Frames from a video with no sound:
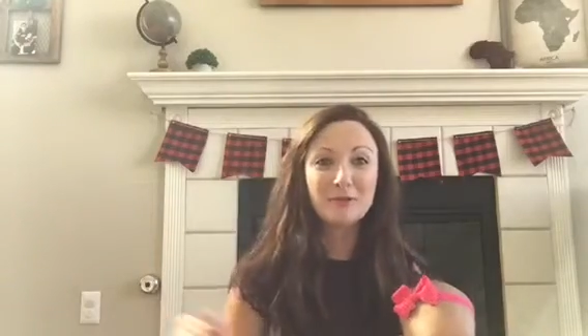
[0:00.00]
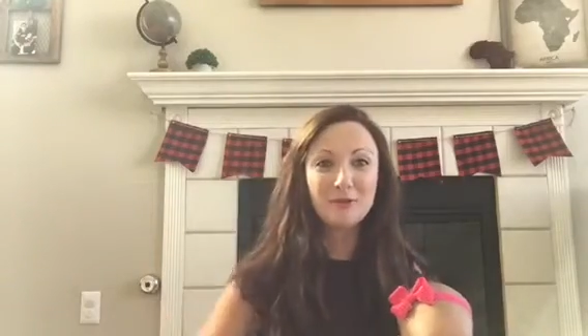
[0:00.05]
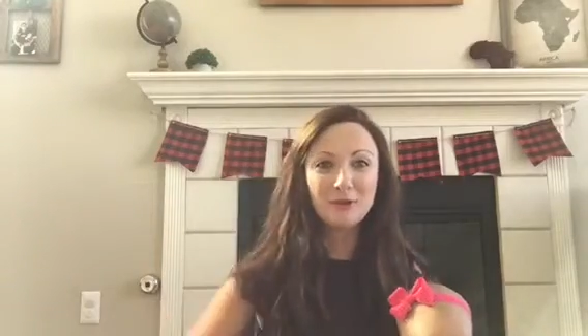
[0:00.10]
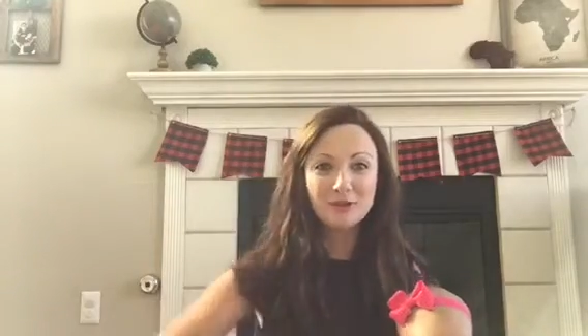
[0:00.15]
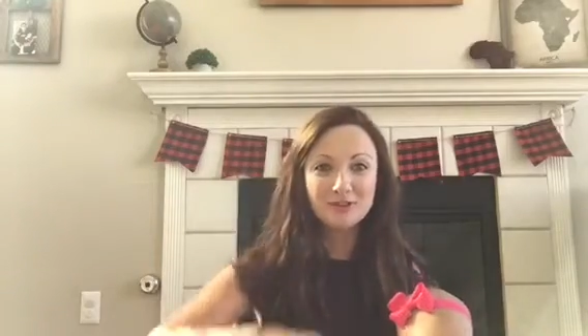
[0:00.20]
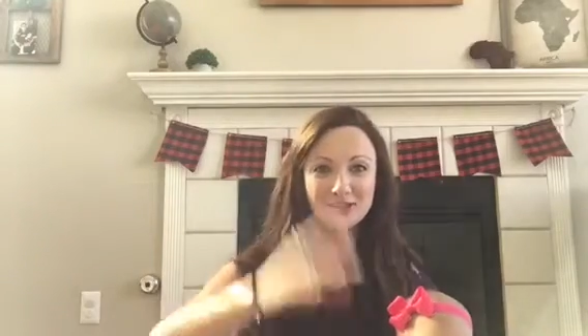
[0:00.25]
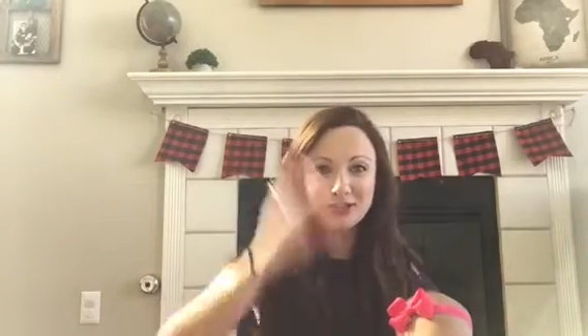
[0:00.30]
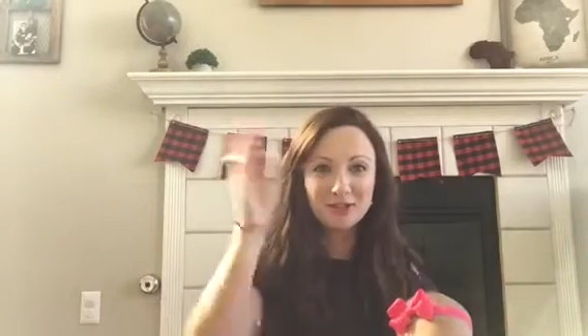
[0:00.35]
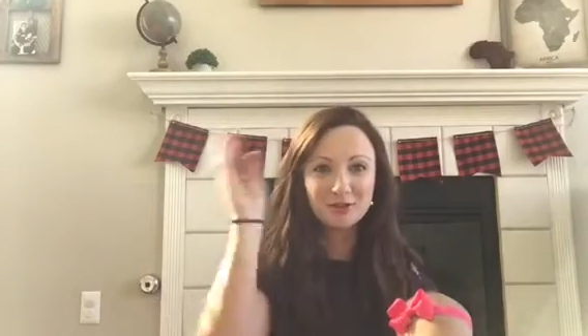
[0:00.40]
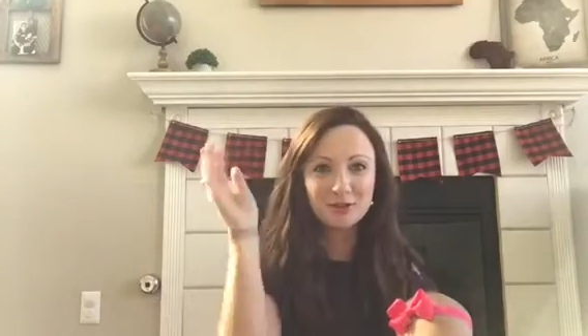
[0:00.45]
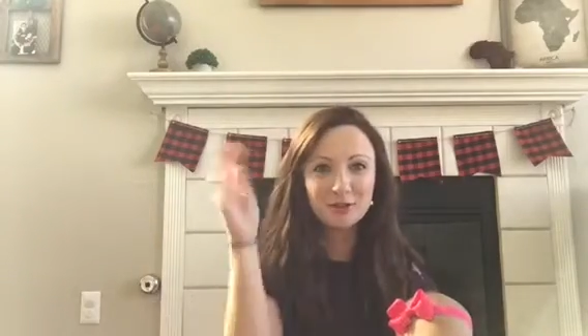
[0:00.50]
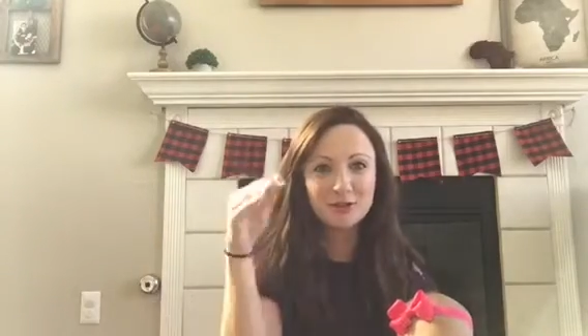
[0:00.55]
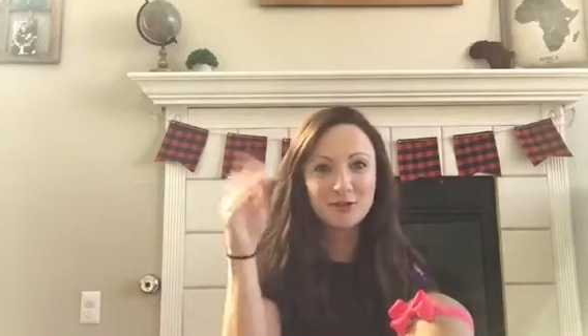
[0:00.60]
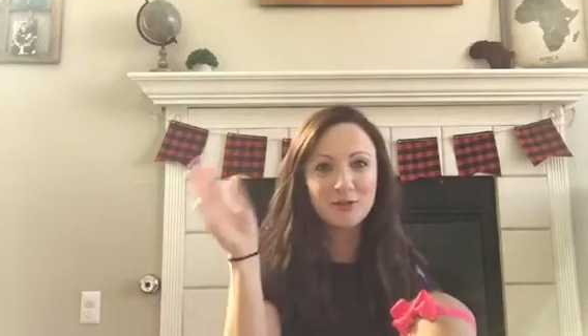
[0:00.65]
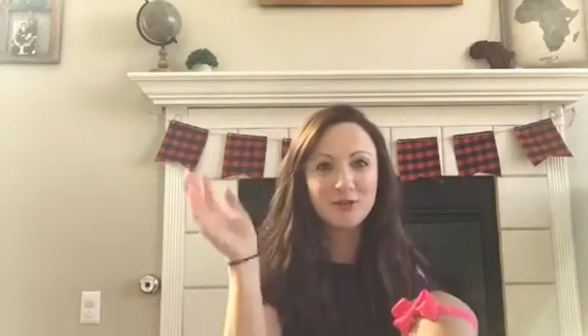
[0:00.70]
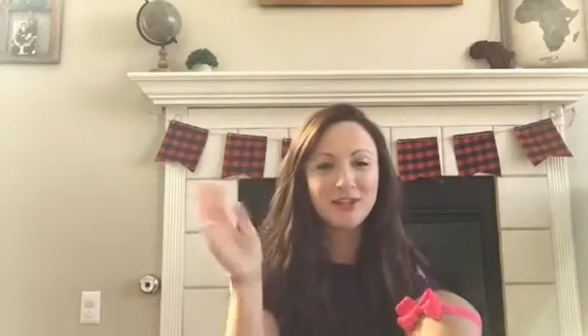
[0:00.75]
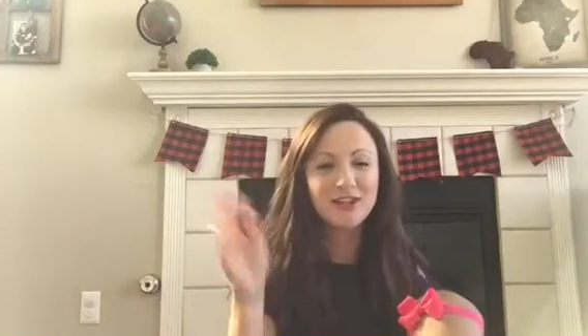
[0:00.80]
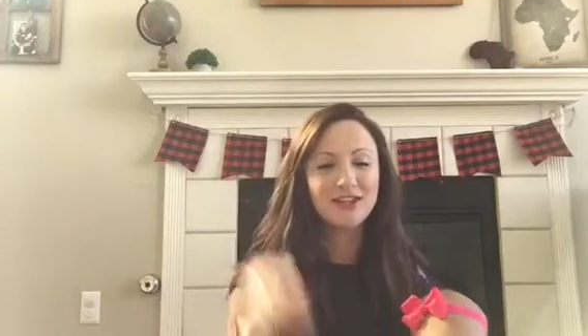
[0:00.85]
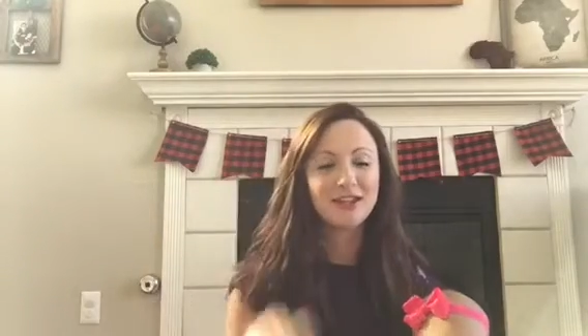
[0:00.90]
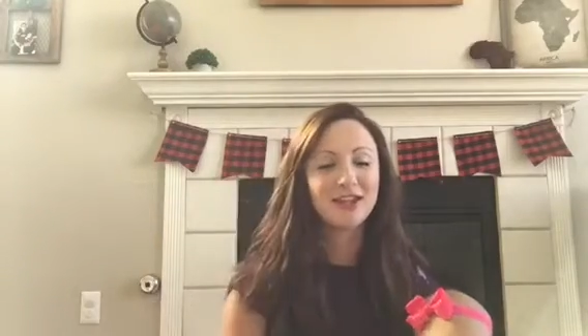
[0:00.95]
but you see her little
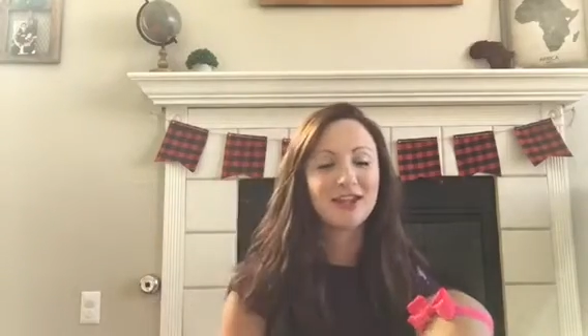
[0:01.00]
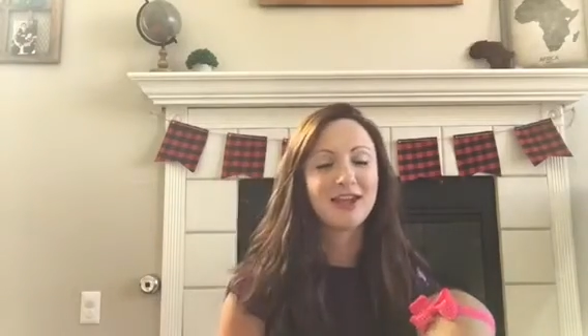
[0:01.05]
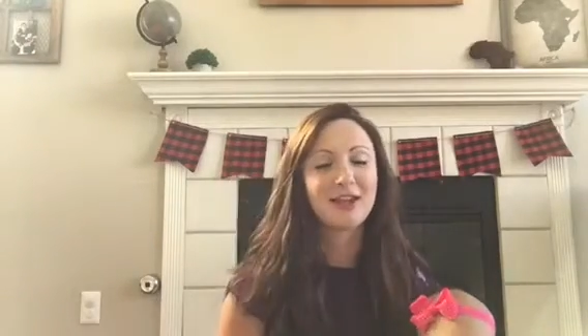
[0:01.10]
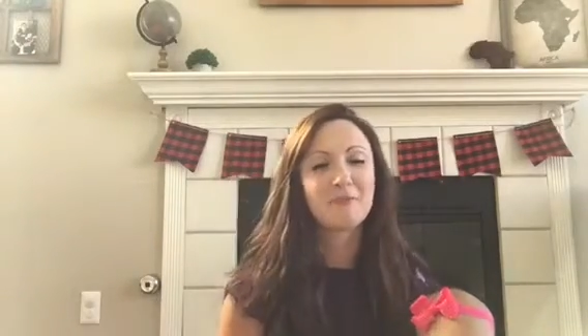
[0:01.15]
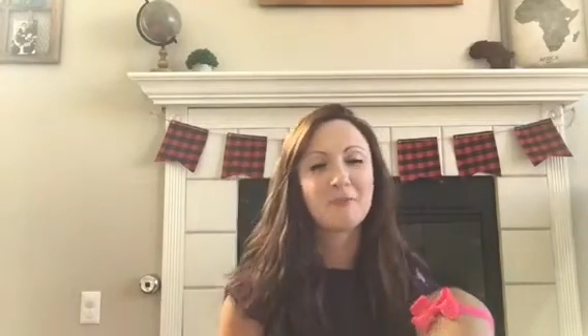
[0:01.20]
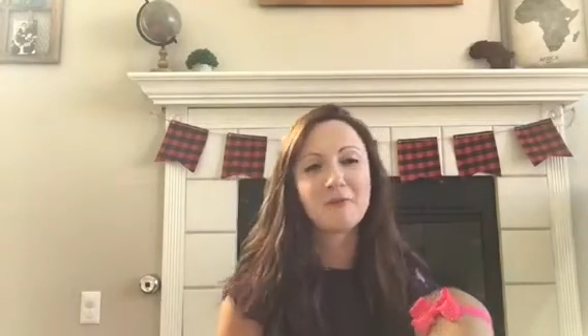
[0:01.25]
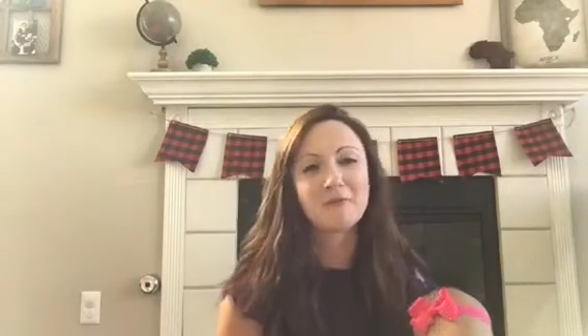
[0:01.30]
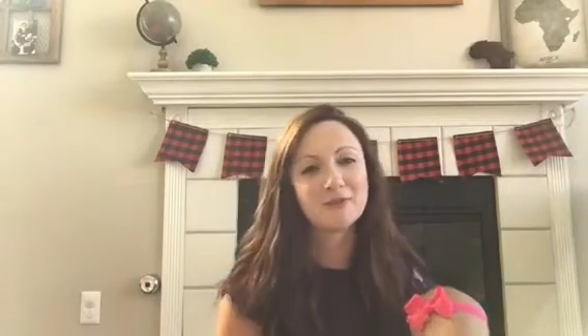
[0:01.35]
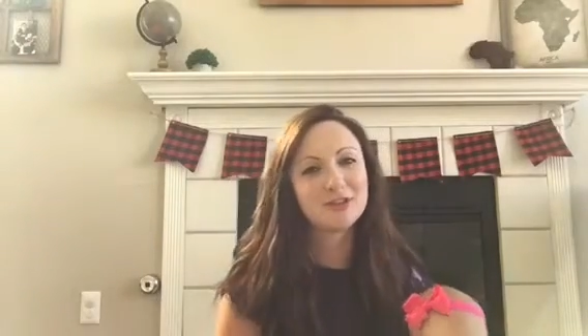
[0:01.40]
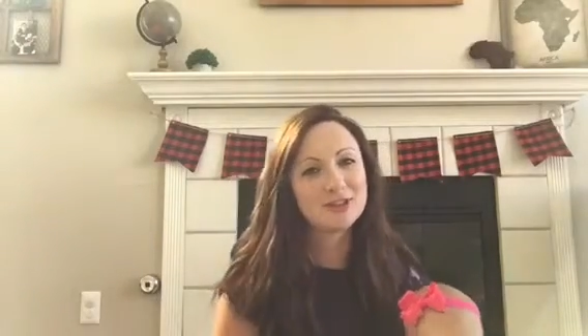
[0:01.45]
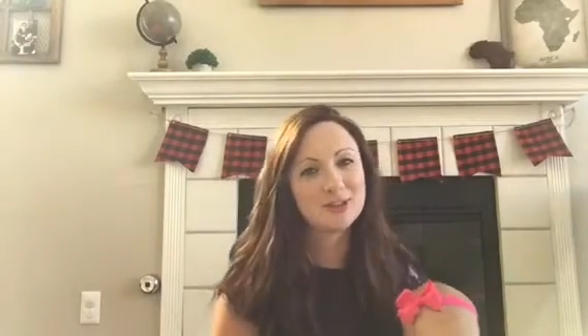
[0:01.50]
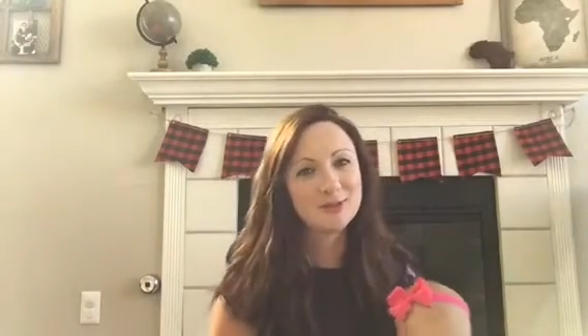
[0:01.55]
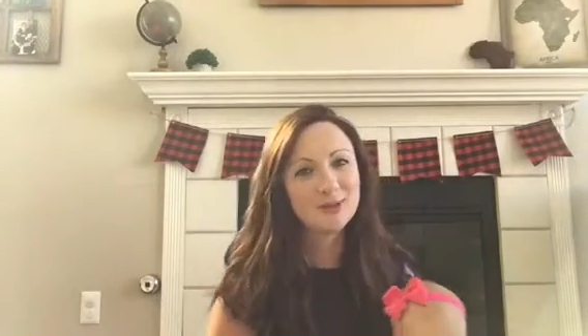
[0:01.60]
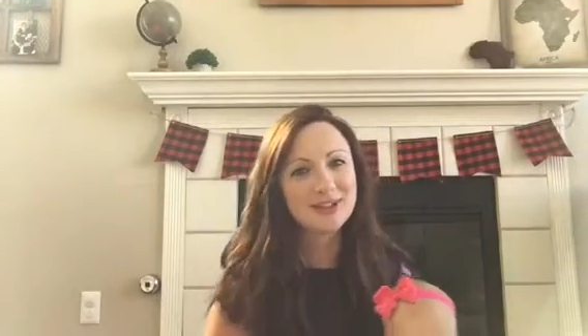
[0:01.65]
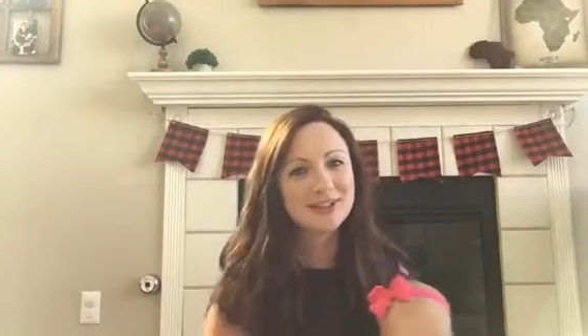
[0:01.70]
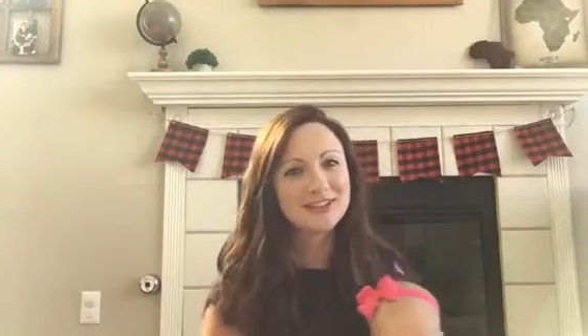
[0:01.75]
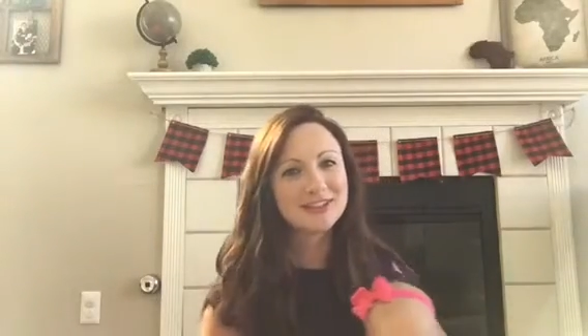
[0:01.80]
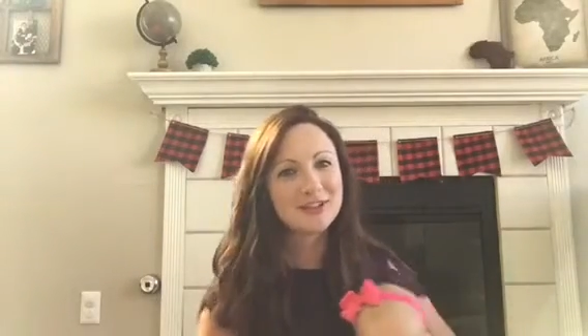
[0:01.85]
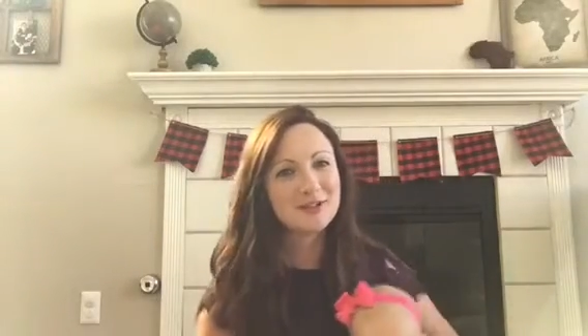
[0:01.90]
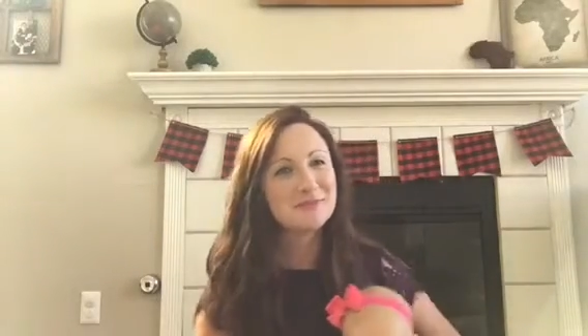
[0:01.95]
feet kicking up every once in a
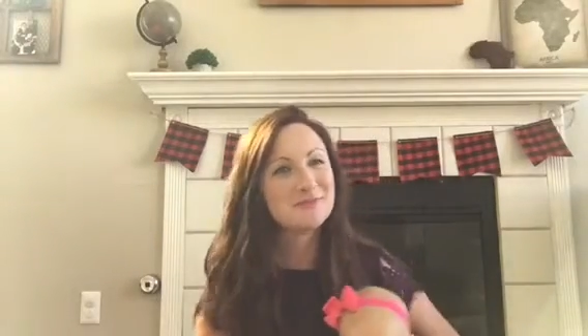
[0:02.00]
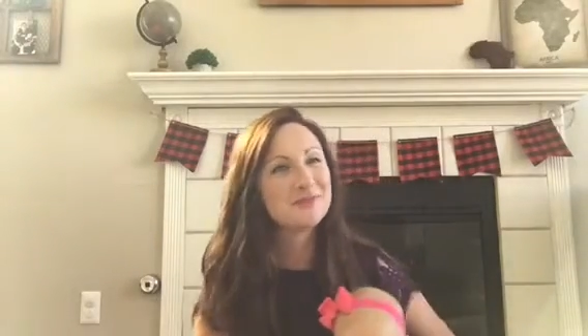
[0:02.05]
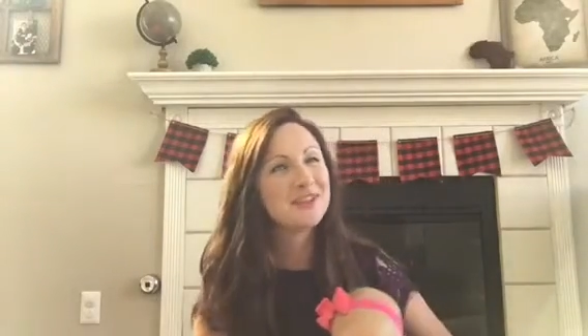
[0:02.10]
while. So